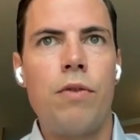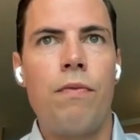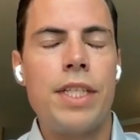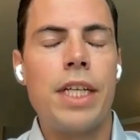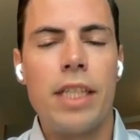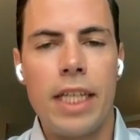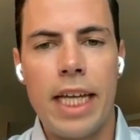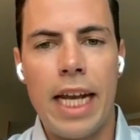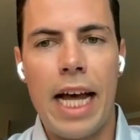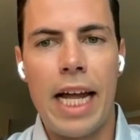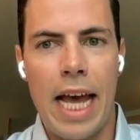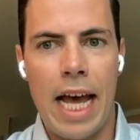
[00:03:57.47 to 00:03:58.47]
physically
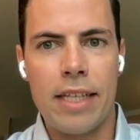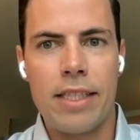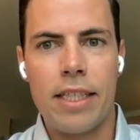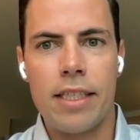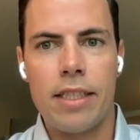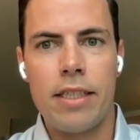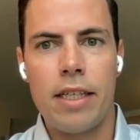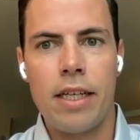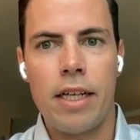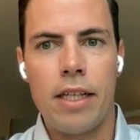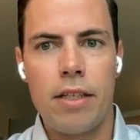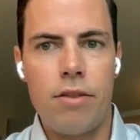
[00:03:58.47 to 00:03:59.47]
cannot access
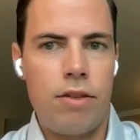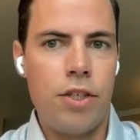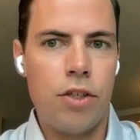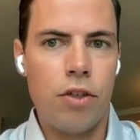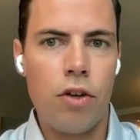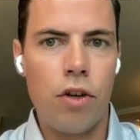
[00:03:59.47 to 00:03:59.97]
digital